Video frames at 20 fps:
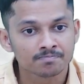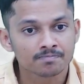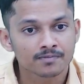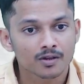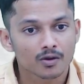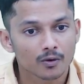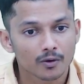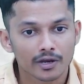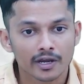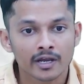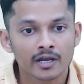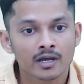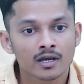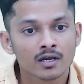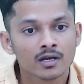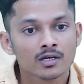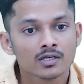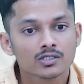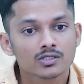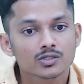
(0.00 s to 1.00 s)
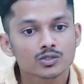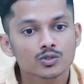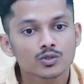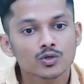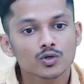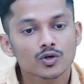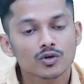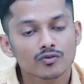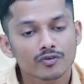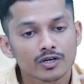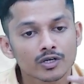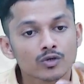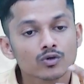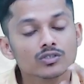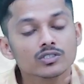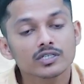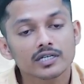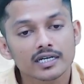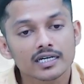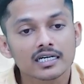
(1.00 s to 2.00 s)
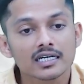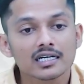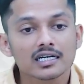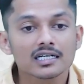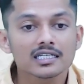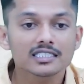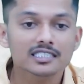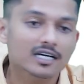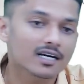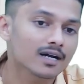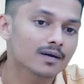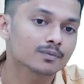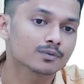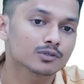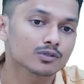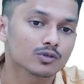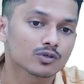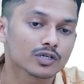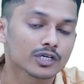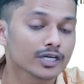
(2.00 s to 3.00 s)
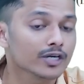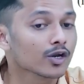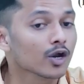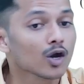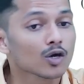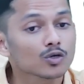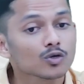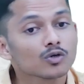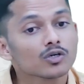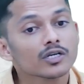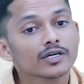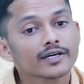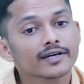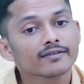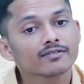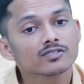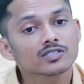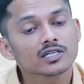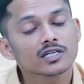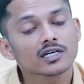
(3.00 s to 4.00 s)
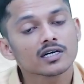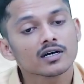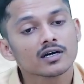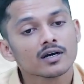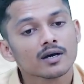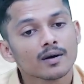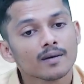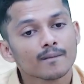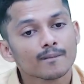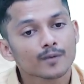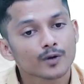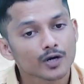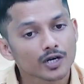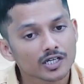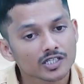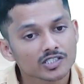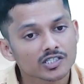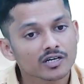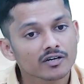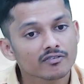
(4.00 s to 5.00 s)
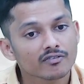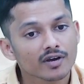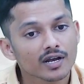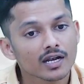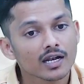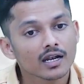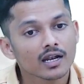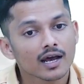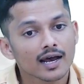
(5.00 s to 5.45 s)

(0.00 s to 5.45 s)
Okay, so when you clearly it not only gives the production well,